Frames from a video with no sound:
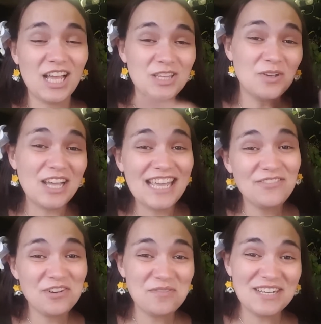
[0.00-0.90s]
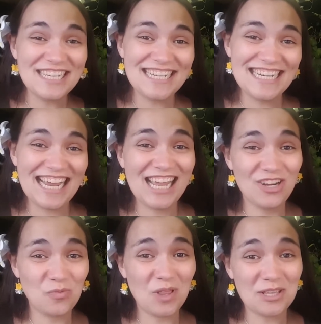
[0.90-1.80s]
Aloha everyone,
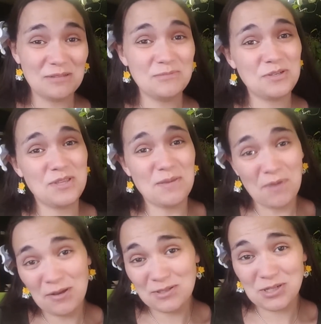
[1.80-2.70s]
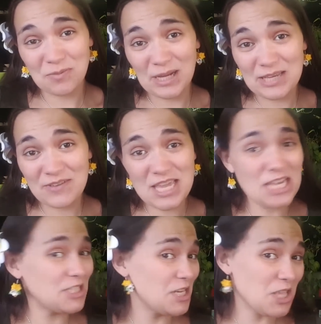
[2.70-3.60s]
and welcome to the post-Hawaii
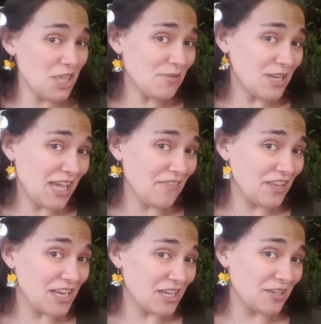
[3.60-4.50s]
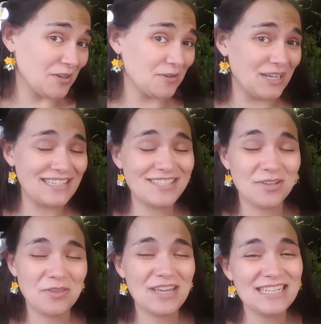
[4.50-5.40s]
vacation Q and A video! So
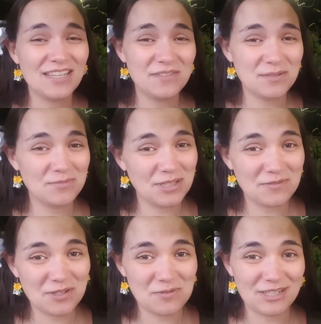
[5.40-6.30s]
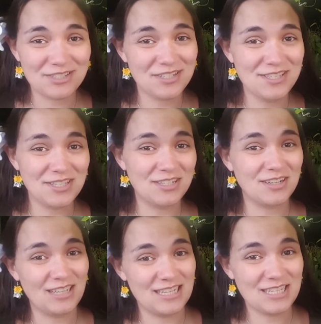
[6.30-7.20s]
you guys left some really fun questions on
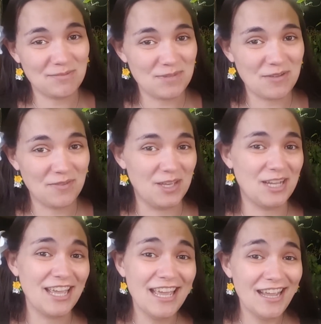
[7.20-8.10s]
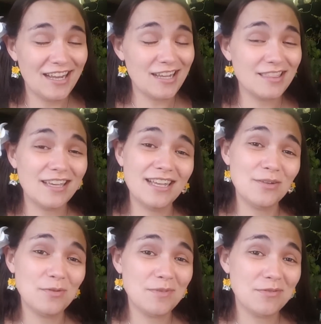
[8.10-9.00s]
our last update vlog, and I thought it
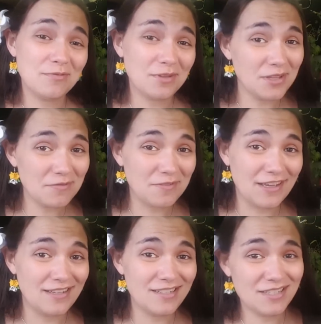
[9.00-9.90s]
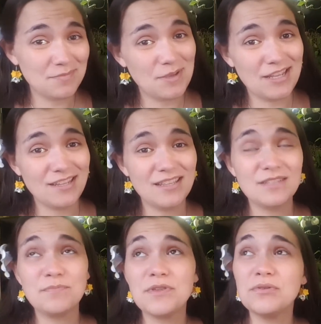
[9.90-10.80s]
would be really fun to spend
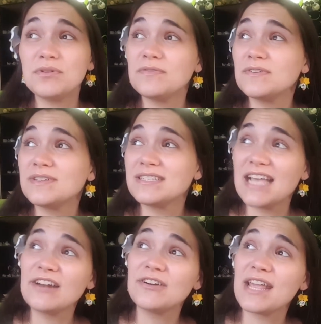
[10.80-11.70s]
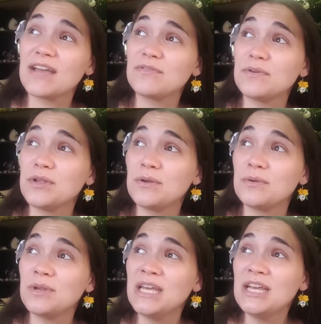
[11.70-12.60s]
this beautiful Saturday
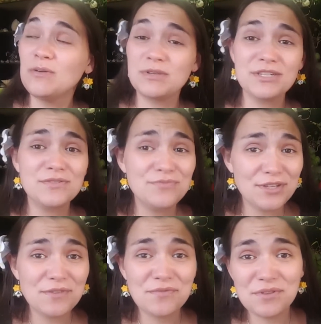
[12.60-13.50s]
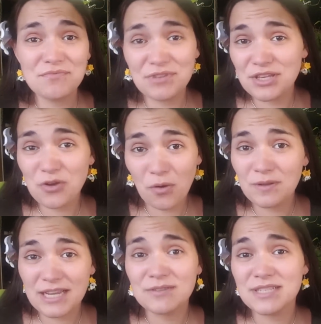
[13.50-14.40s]
afternoon, which is really, really, really
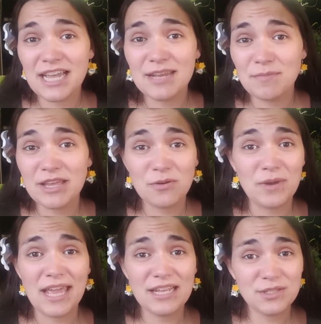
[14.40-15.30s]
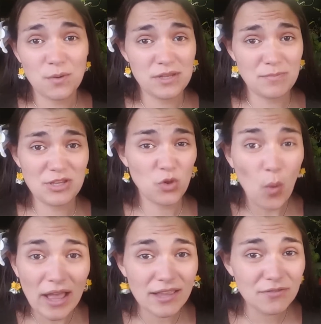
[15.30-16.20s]
cold outside, by the way. It's going to be
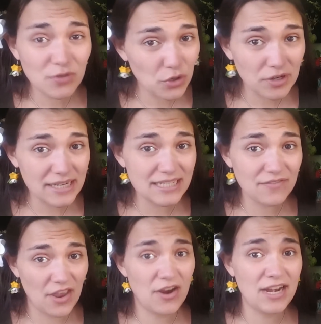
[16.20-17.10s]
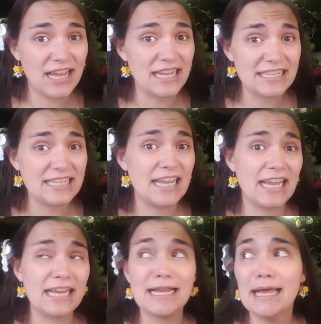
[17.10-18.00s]
twelve degrees Fahrenheit
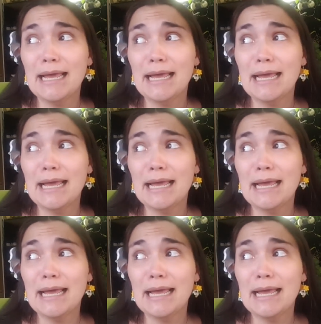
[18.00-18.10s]
tonight.